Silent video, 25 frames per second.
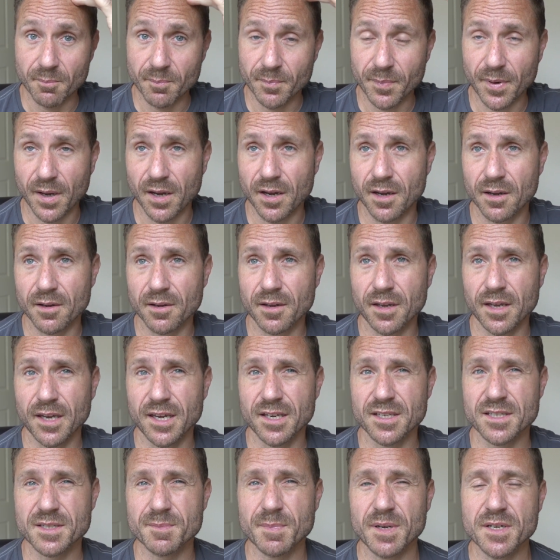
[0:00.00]
but
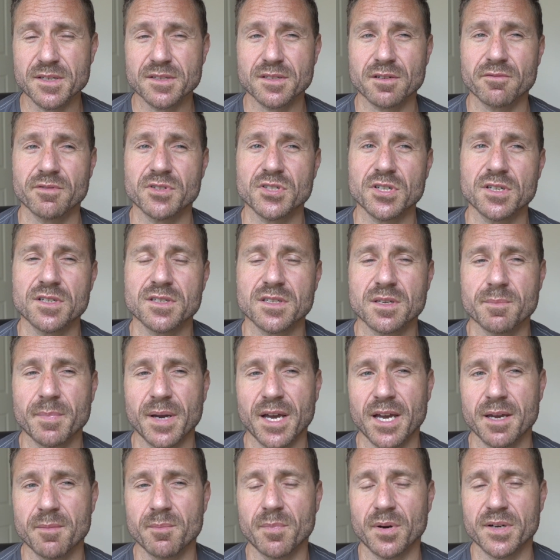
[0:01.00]
it's supposed to reduce the
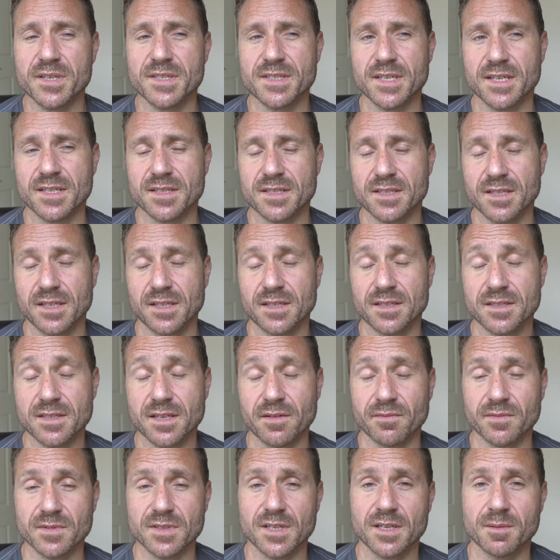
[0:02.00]
pain by 60 to
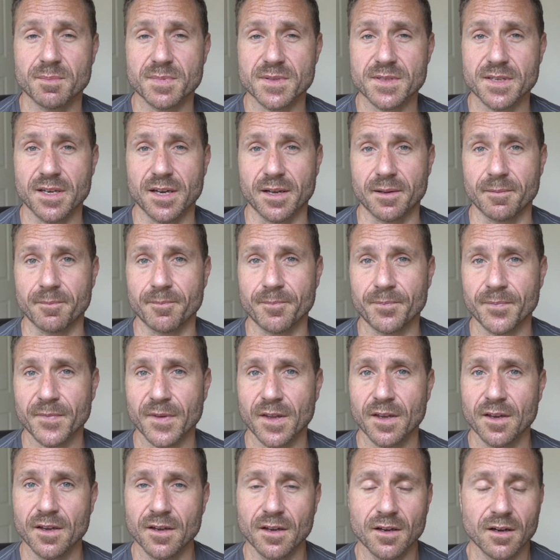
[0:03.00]
70%.
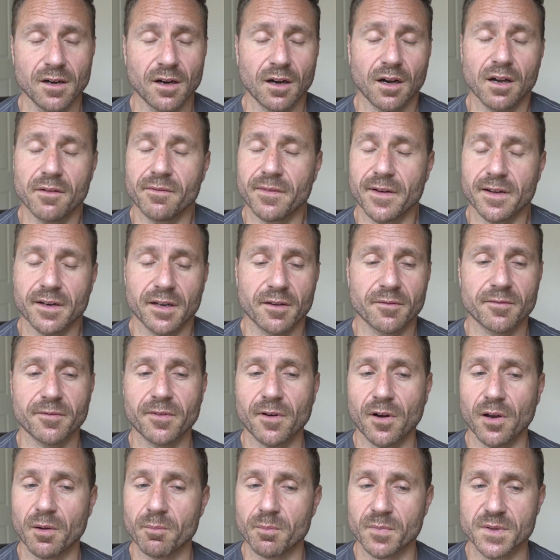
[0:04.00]
I found it
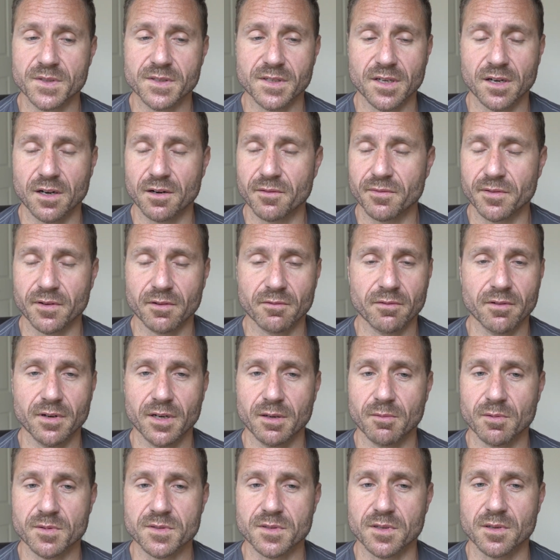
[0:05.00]
fine myself, it
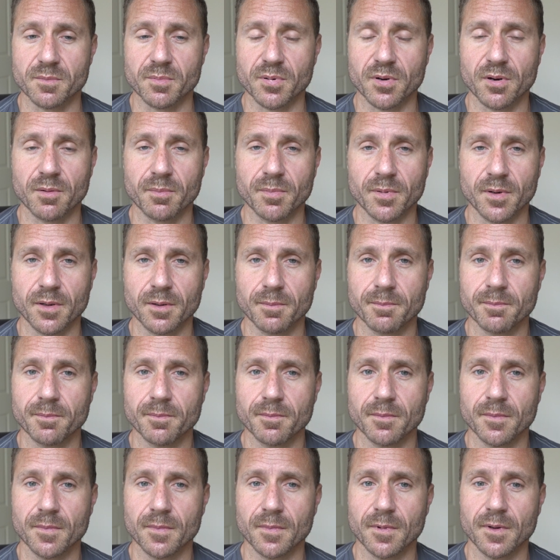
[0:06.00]
really wasn't a
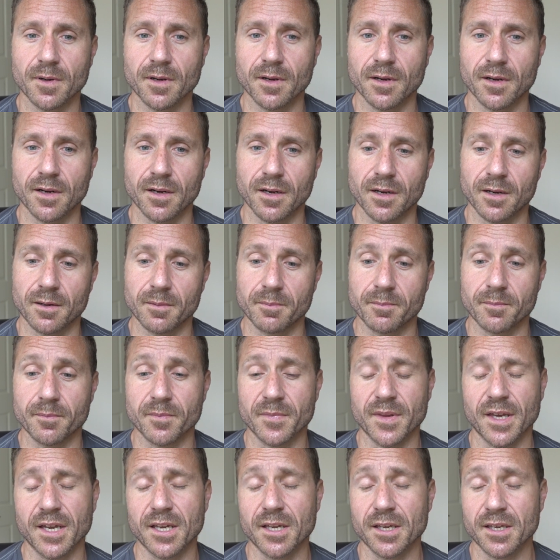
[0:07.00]
problem.
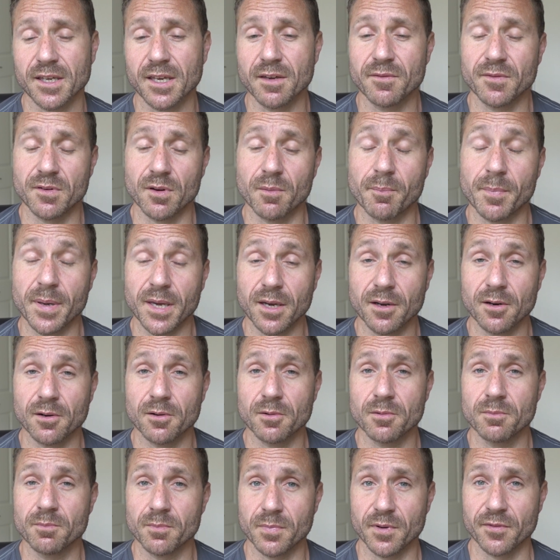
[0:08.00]
They give you a
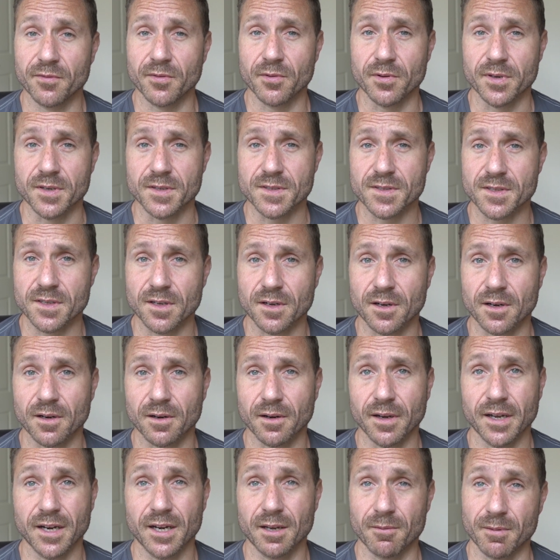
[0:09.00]
pill before you
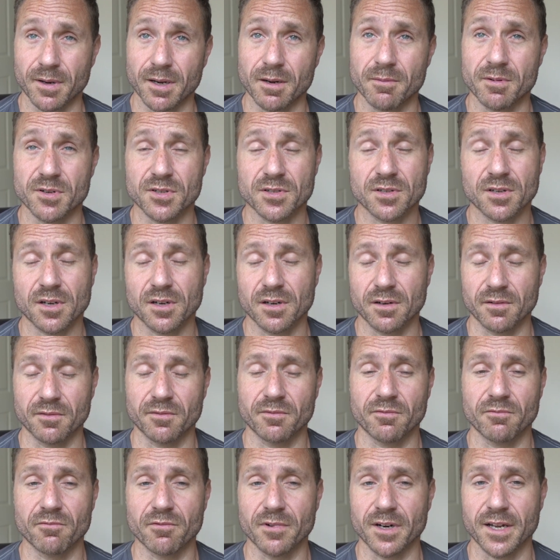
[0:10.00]
start anyway, which kind
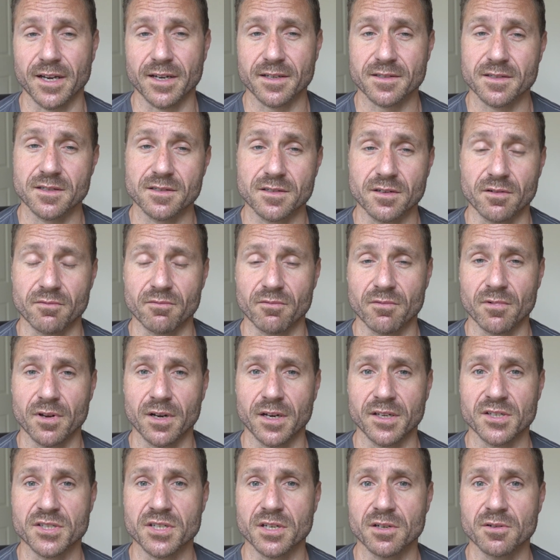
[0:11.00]
of relaxes you and
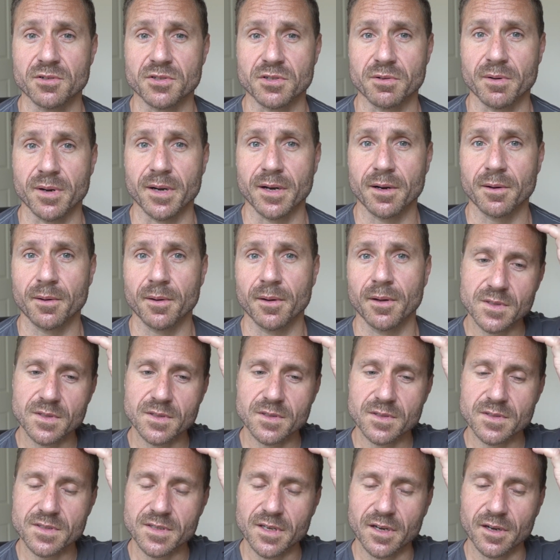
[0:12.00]
really chills you out.
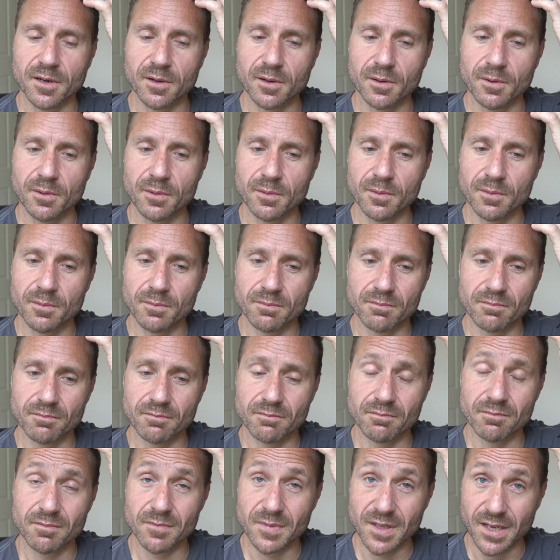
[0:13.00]
So
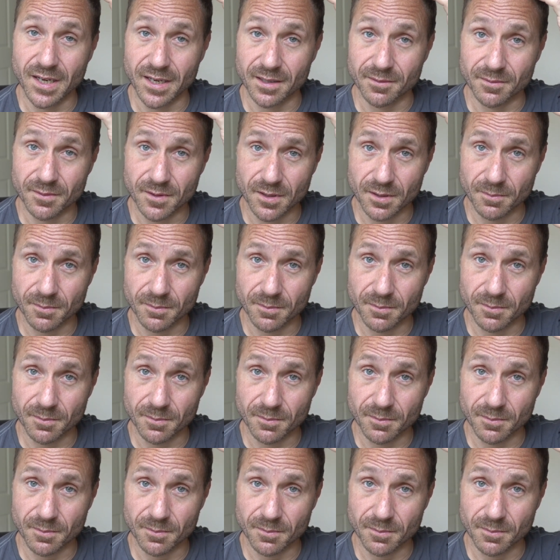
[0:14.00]
yeah,